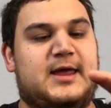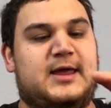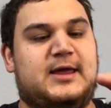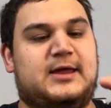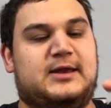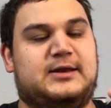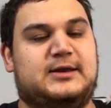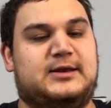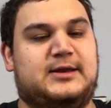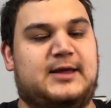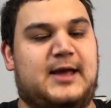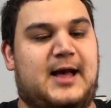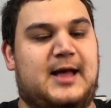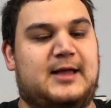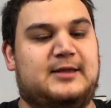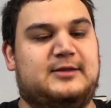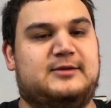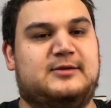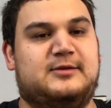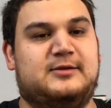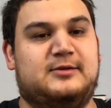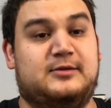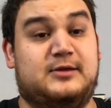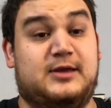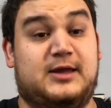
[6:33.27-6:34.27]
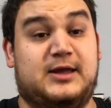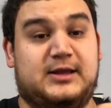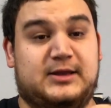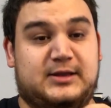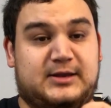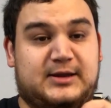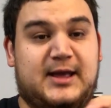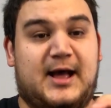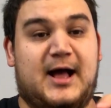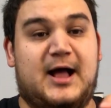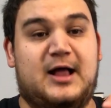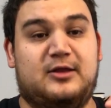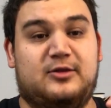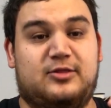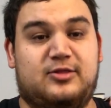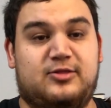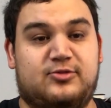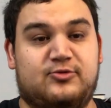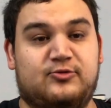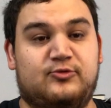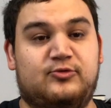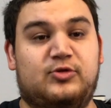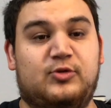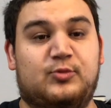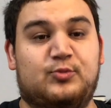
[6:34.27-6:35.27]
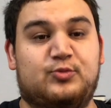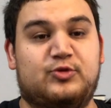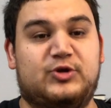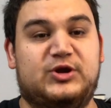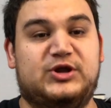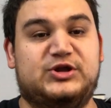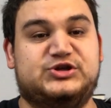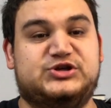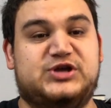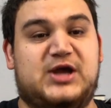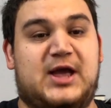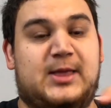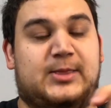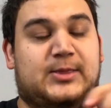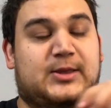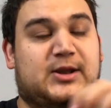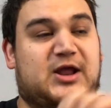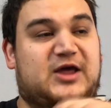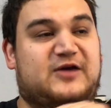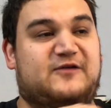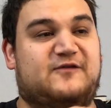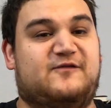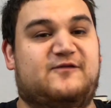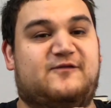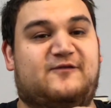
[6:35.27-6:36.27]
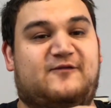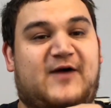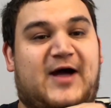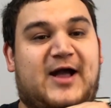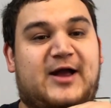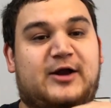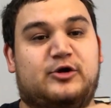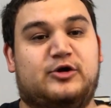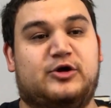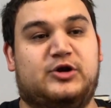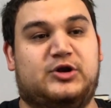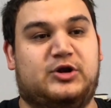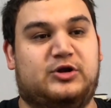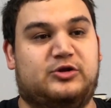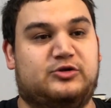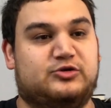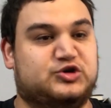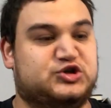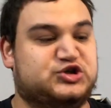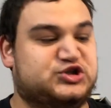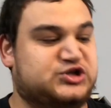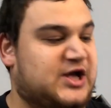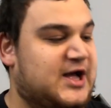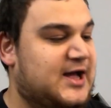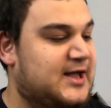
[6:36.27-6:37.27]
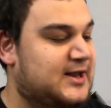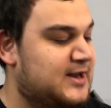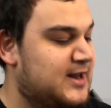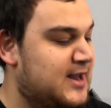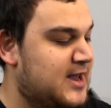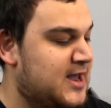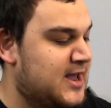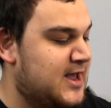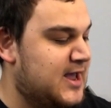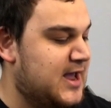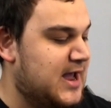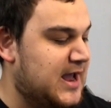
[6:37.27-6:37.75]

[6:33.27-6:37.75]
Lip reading: it got through the breech, and then I fired another shot,